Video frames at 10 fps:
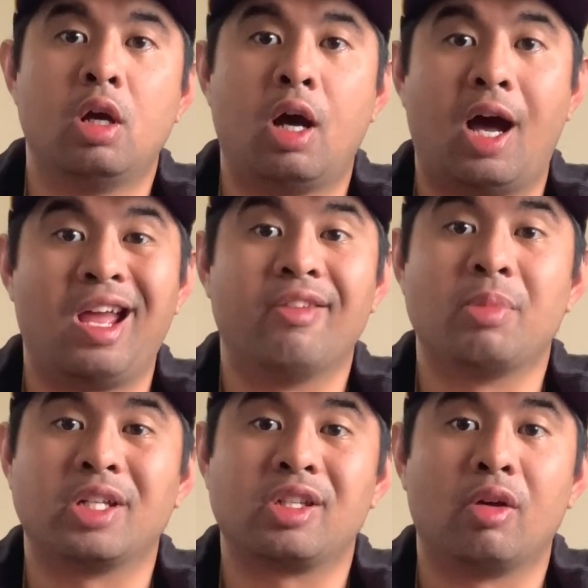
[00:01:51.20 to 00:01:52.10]
I have
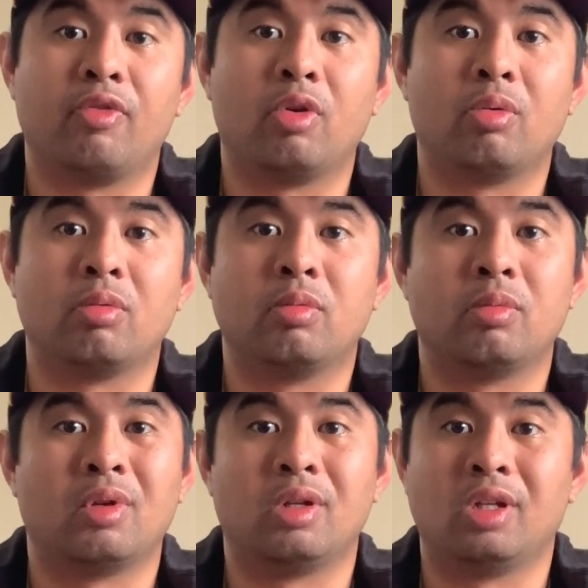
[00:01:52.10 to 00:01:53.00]
my cell phone.
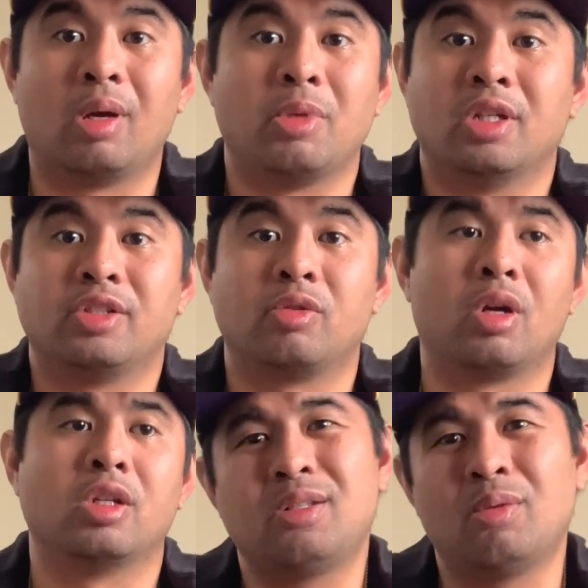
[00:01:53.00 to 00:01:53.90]
I mean, it's
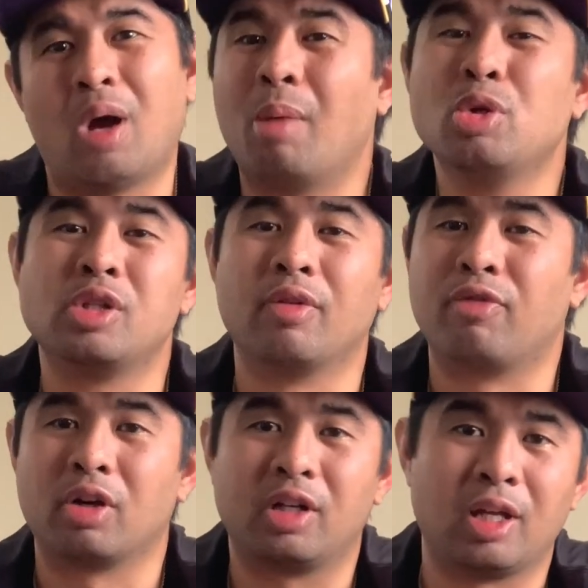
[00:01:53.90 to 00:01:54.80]
great. I'm using the
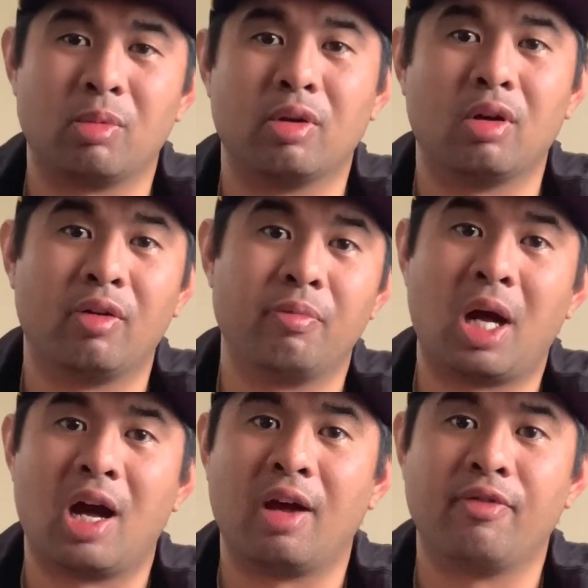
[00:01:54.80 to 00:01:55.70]
front camera of
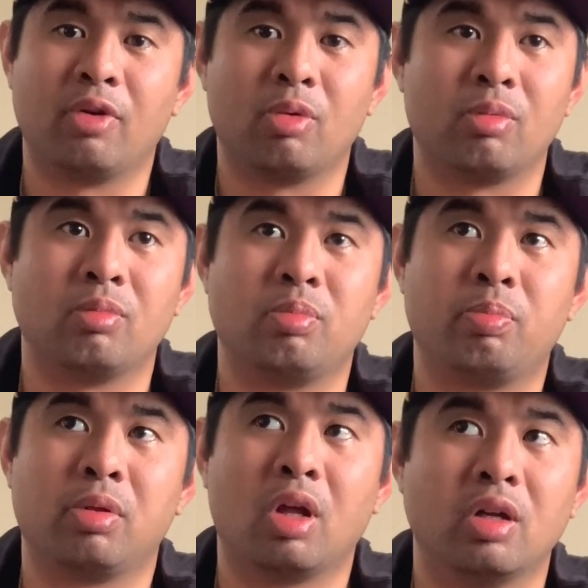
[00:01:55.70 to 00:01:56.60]
my iPhone
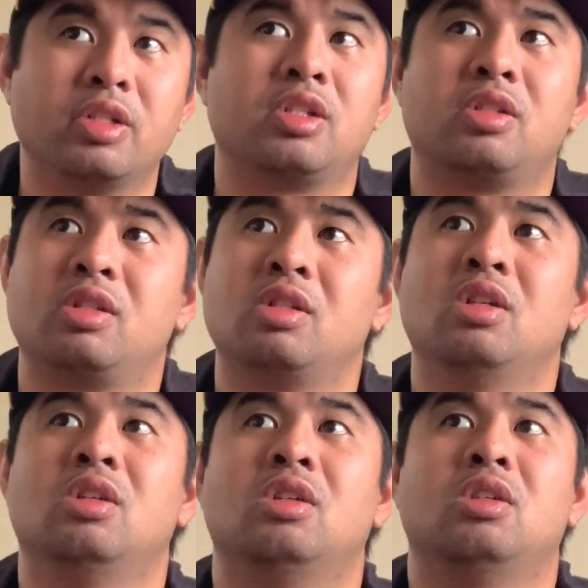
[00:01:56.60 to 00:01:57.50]
Plus
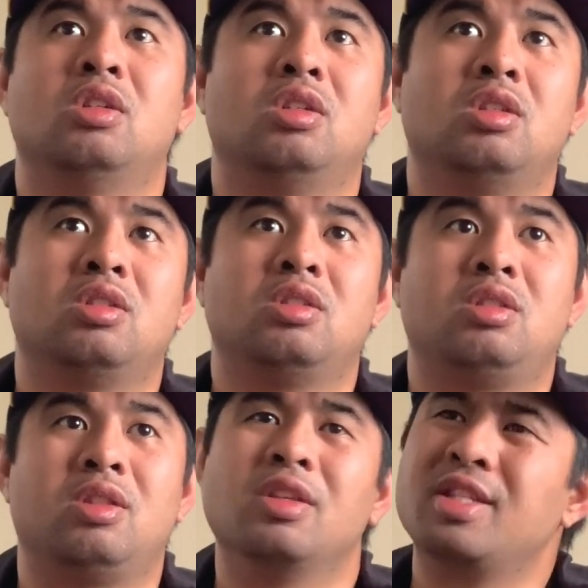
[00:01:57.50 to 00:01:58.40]

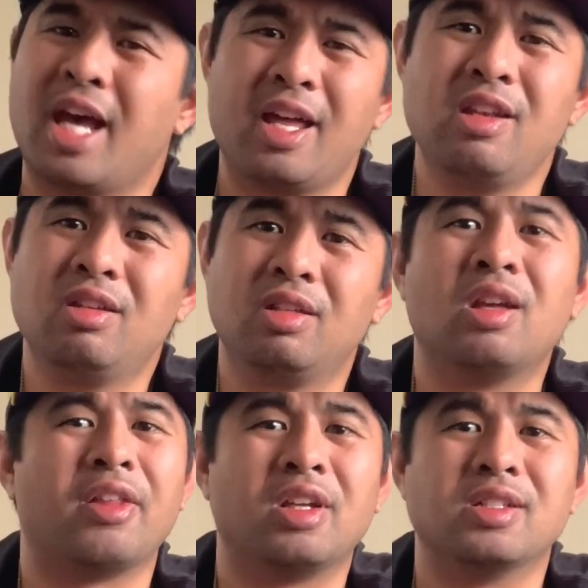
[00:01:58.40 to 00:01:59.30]
the 10.
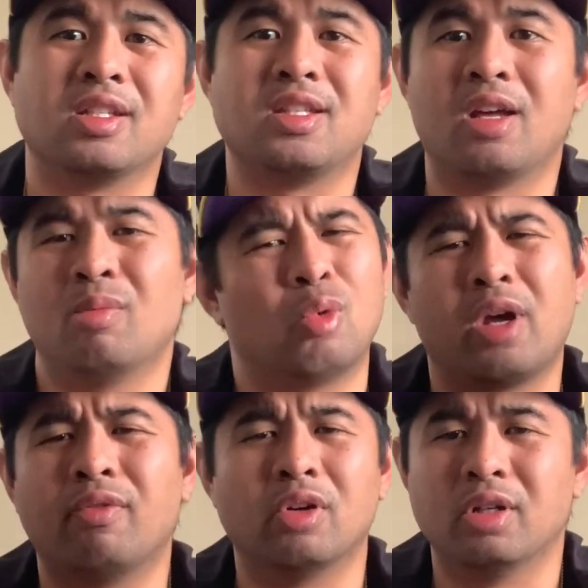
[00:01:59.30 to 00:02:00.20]
I think it's a 10,
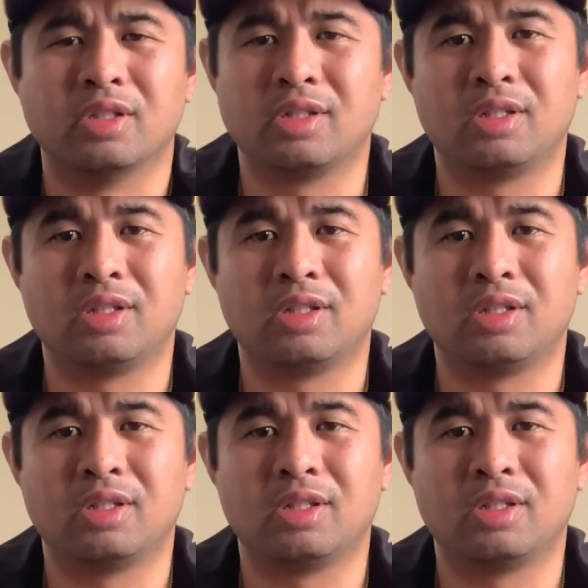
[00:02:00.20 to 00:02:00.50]
whatever it is.